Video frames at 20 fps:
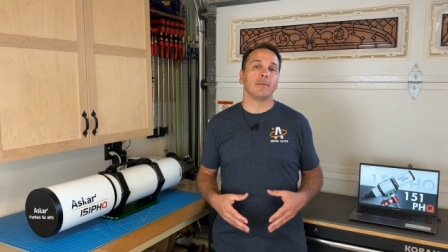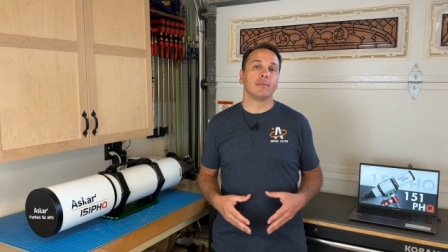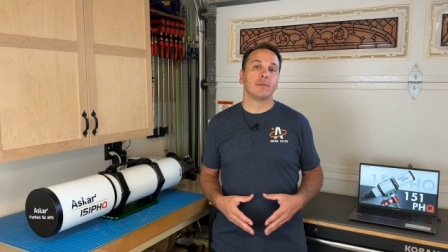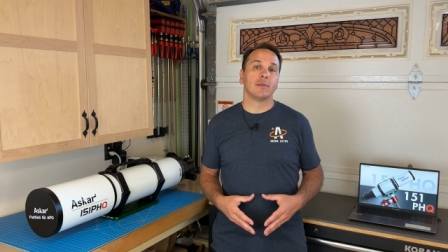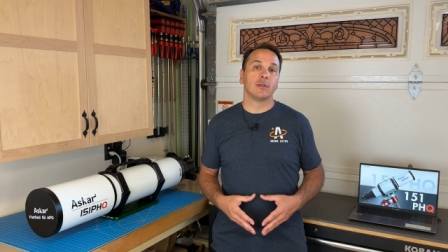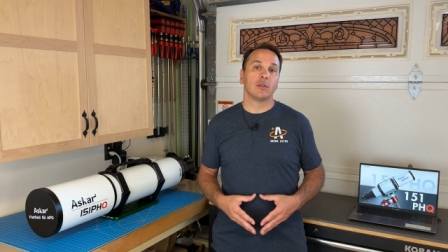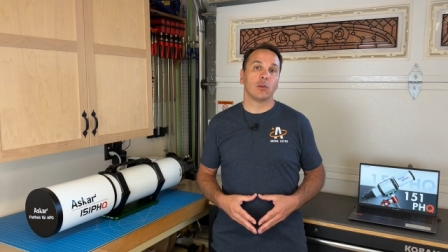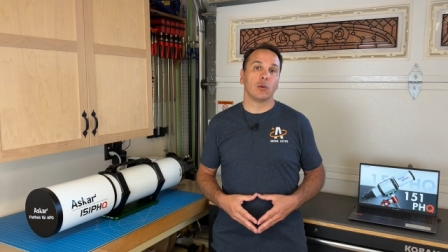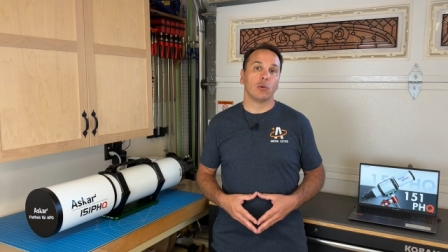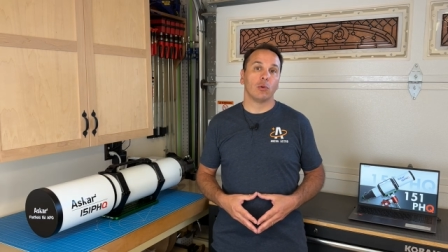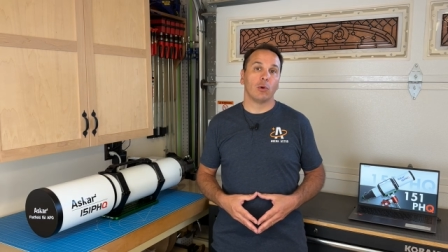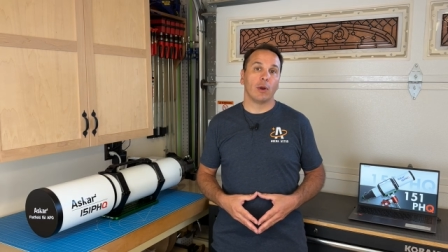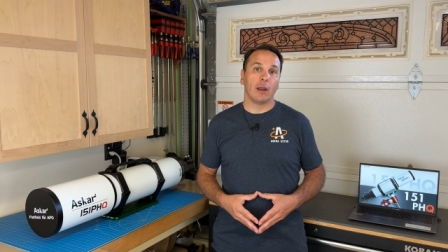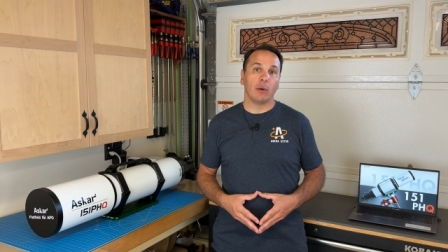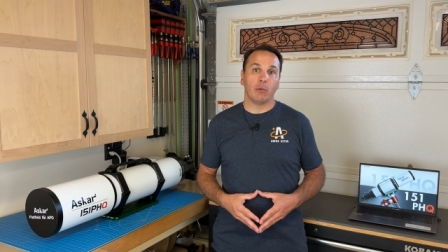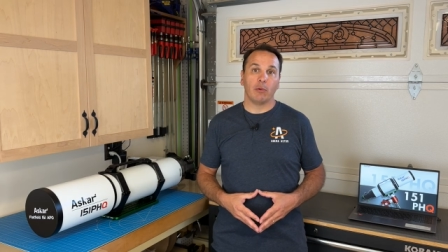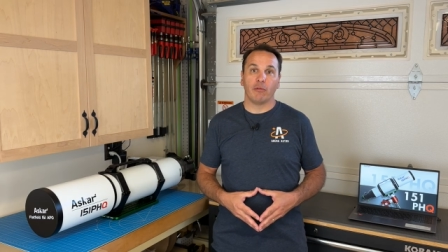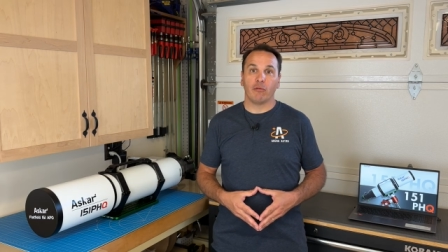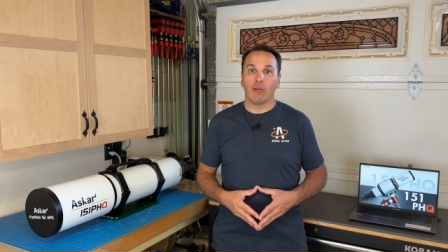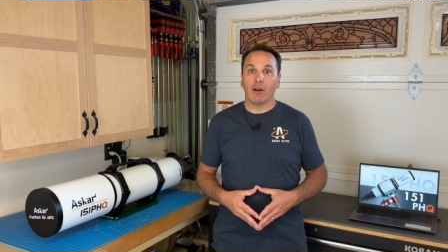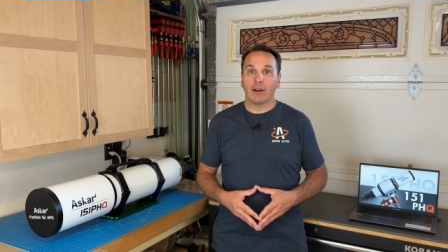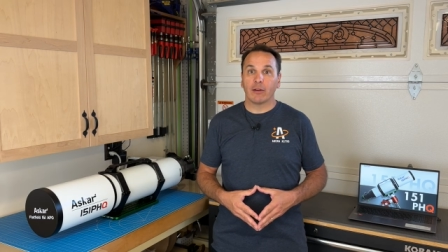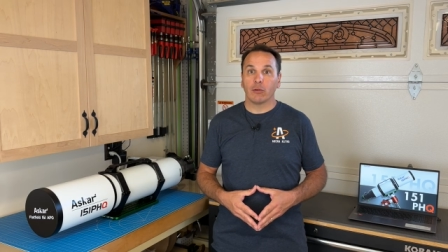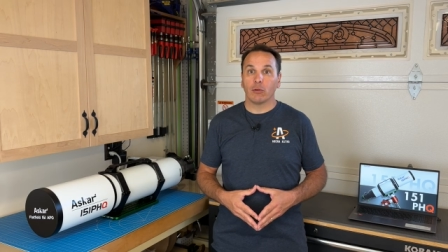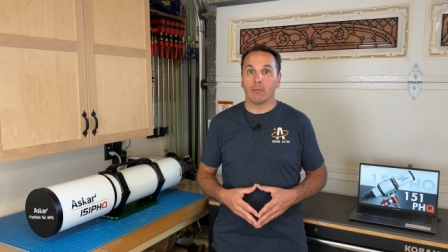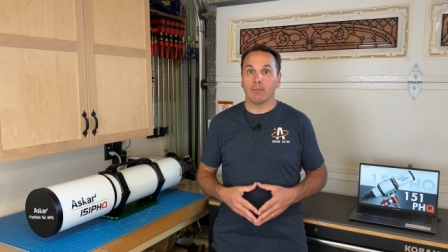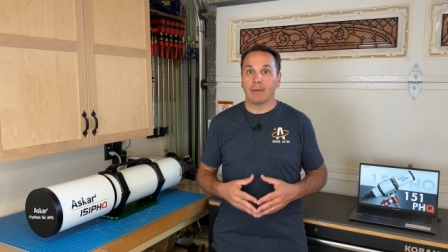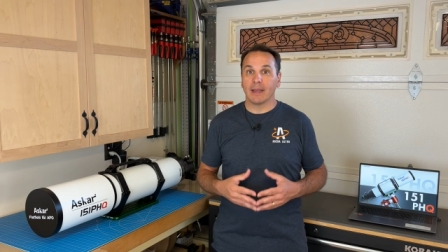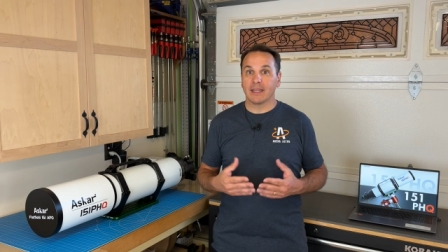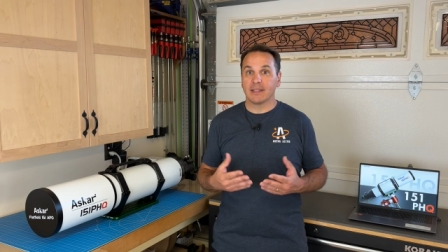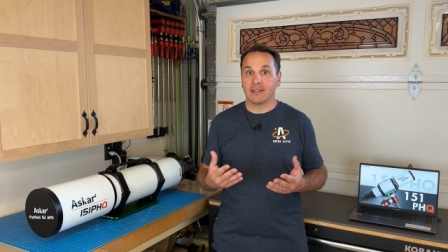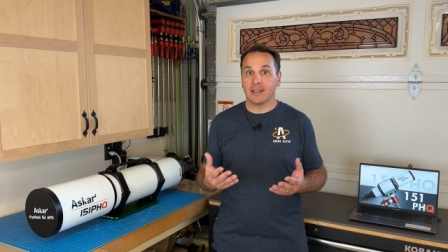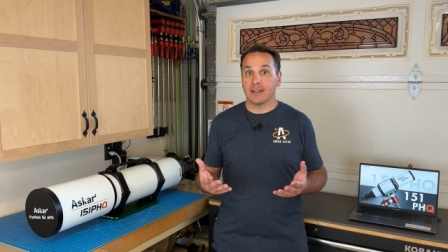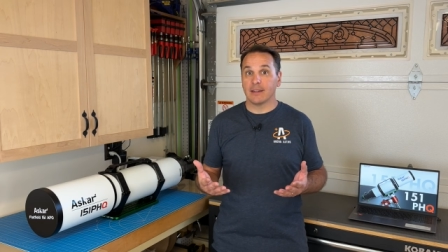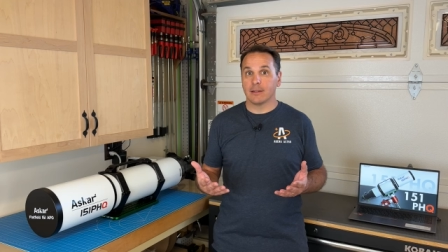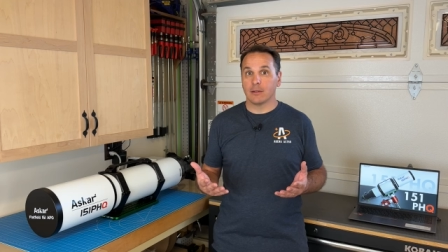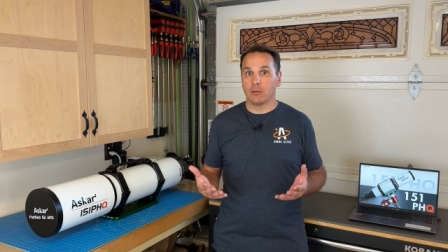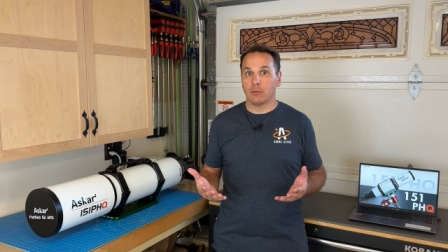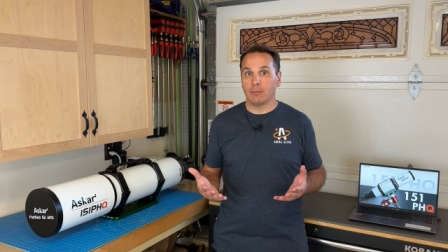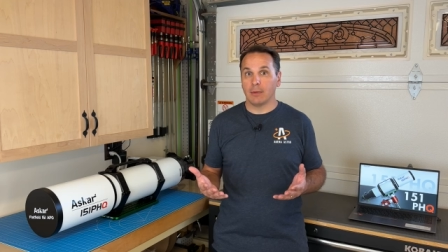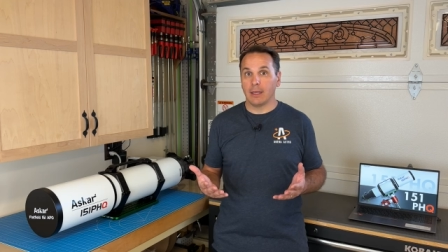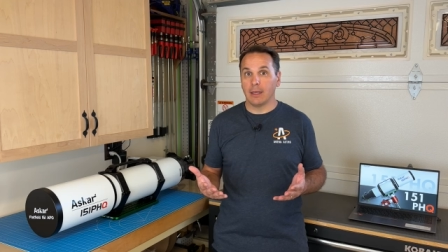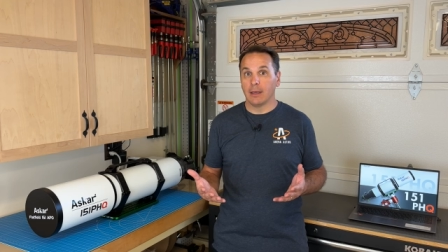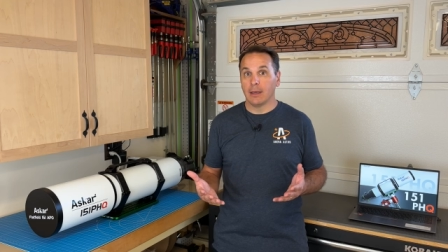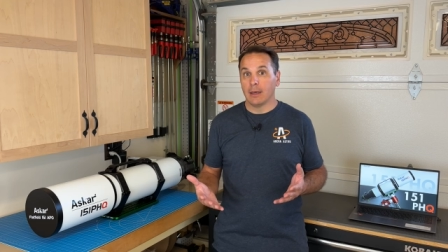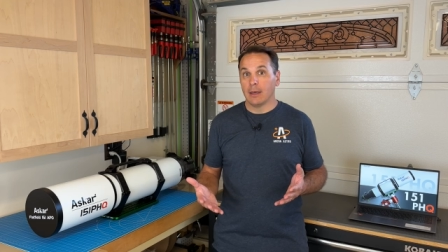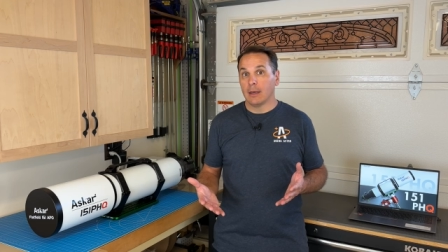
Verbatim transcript: so a refractor makes sense to me